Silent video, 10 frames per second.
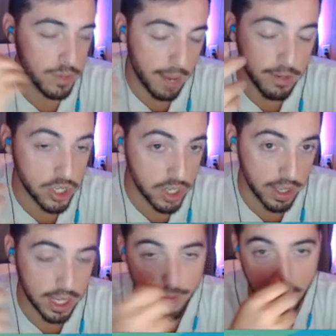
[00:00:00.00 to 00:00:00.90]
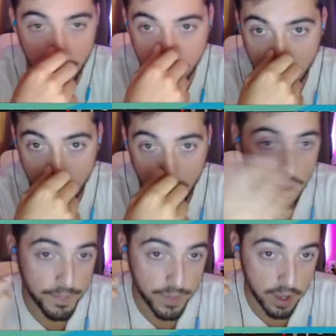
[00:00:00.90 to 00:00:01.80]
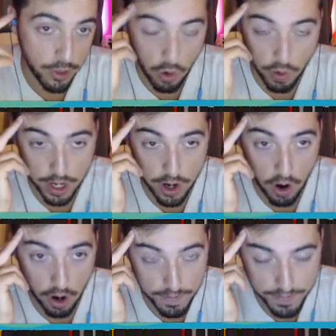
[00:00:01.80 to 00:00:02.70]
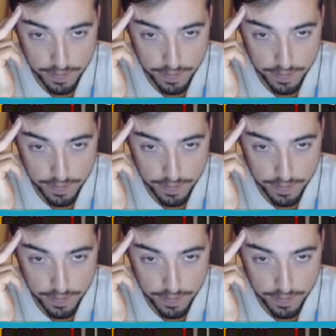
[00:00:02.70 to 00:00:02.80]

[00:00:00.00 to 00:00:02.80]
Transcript: damage ceiling as badly, throw in an R.